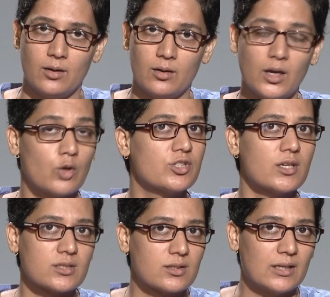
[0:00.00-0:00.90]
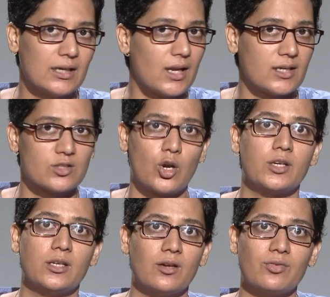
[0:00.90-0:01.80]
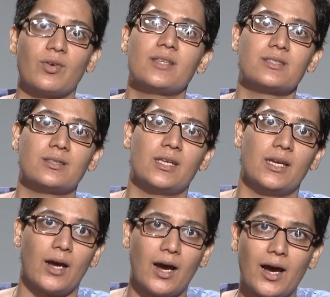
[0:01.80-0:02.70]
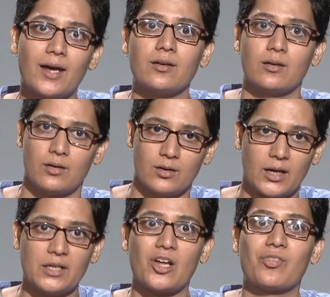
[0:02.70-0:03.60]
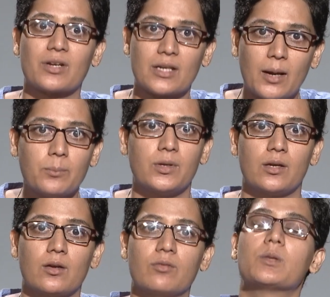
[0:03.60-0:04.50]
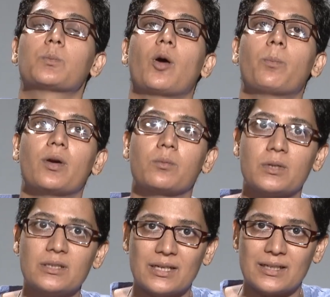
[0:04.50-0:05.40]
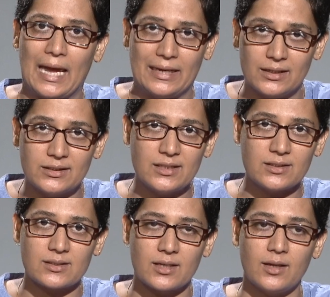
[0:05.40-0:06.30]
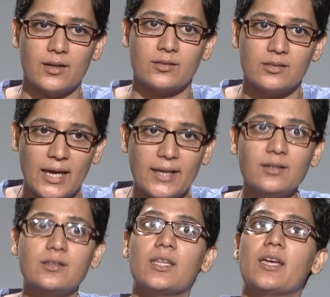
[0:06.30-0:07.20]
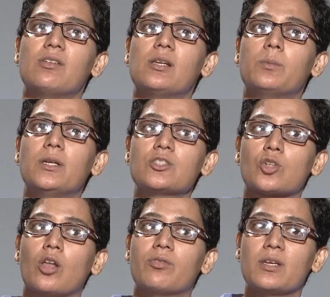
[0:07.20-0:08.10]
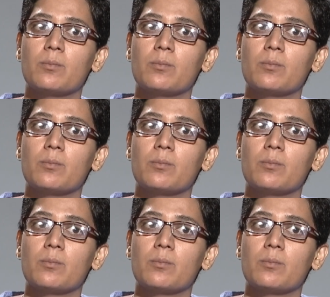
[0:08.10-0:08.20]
Now just data is not enough. Once they are kind of clubbed with proper big data analytics, then they will be solving